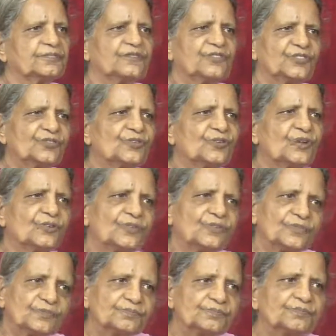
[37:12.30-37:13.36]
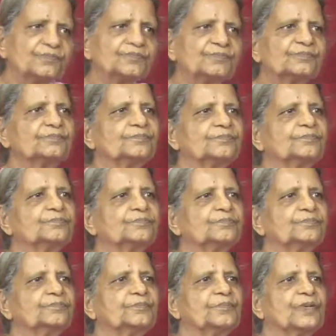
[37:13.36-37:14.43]
We should all
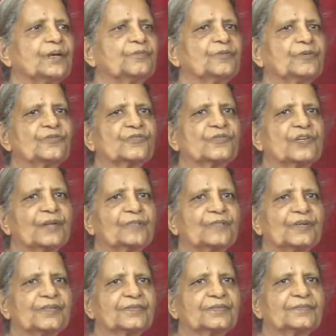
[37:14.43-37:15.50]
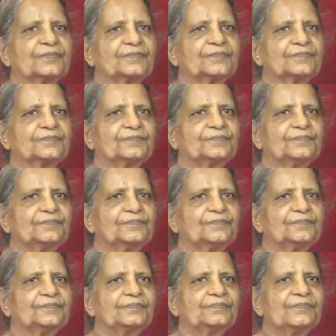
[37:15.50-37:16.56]
be able to slap it.
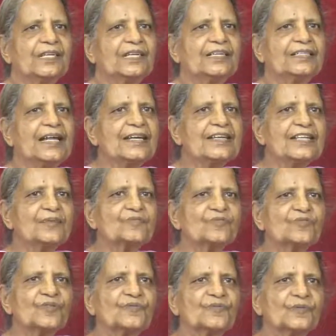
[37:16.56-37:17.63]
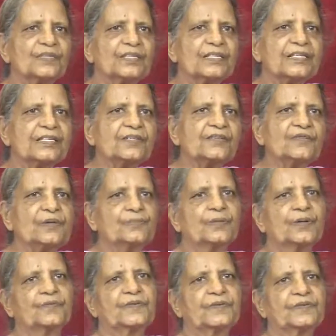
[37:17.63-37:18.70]
And that comes from inner
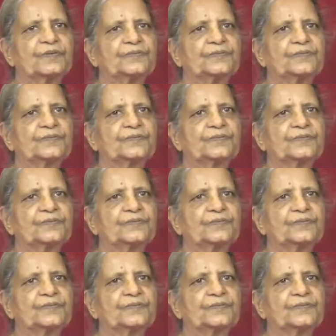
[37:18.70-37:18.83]
willpower.